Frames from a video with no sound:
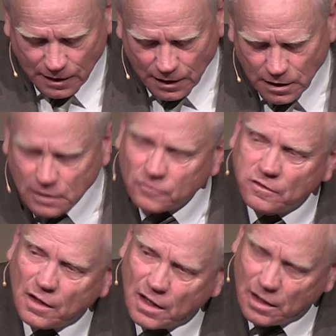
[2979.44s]
Let His
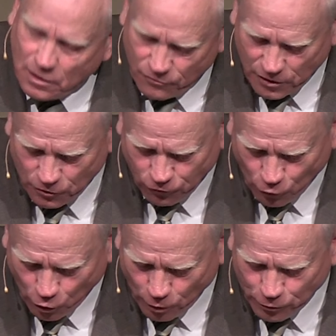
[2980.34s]
love
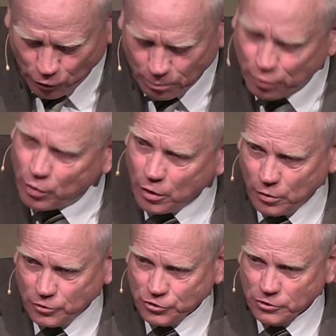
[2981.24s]
inform your
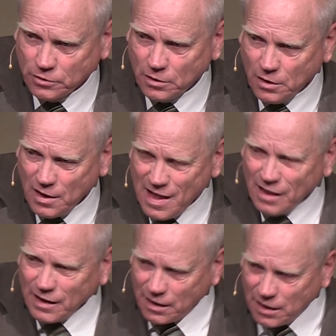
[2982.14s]
approach.
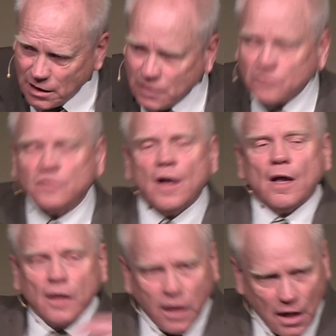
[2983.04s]
Let His
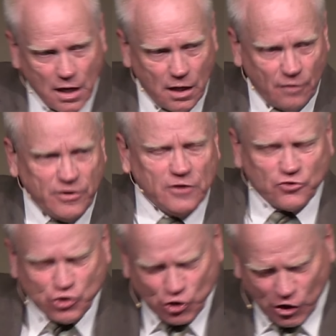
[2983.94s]
love,
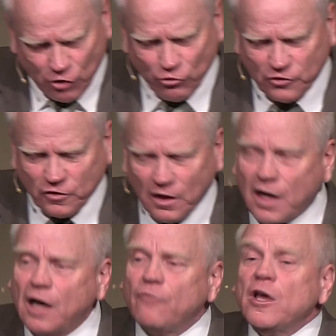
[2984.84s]
His generous
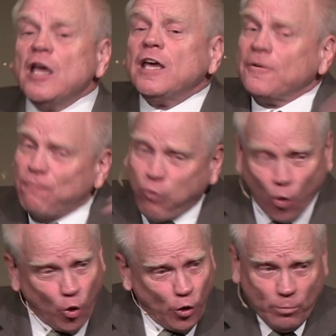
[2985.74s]
love,
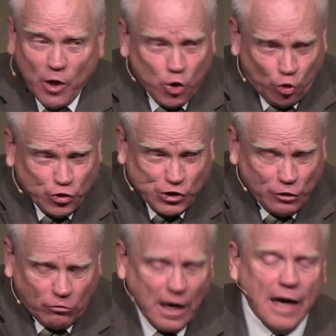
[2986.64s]
inform your
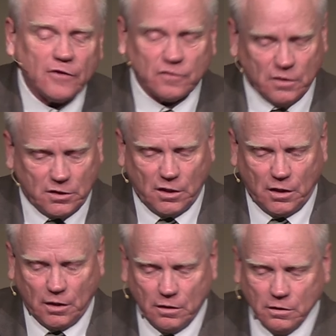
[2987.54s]

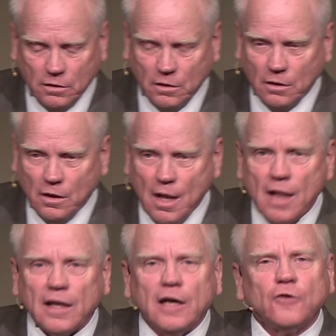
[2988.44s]
generosity.
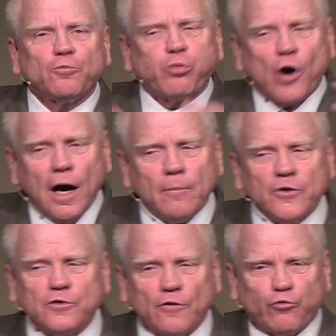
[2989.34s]
Let His
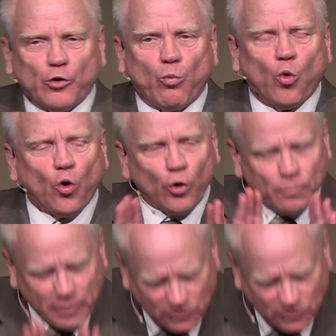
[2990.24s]
promise of reward